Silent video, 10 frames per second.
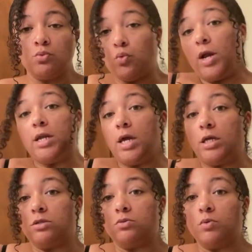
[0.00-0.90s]

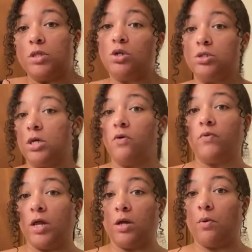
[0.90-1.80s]
radiates within yourself
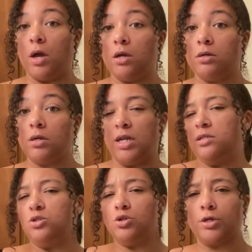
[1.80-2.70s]
anyway and
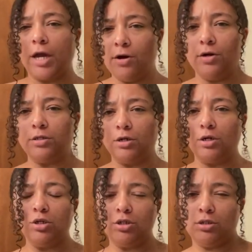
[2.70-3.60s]
it's your character
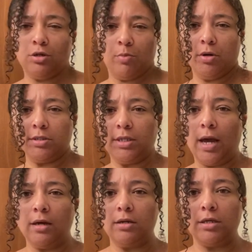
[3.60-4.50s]
and your
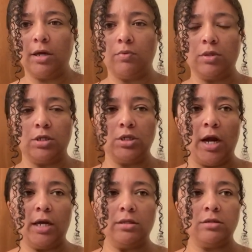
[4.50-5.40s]
personality that really
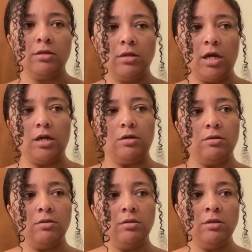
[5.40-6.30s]
shines and
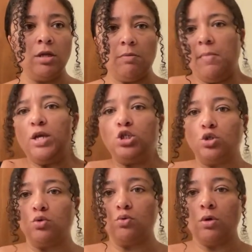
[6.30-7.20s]
it makes
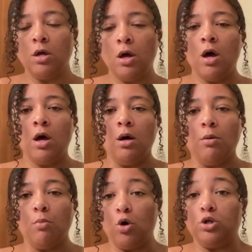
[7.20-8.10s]
you
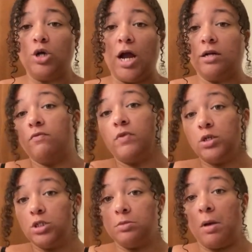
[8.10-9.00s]
more attractive
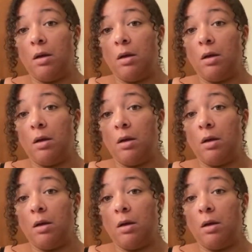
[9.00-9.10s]
that's just my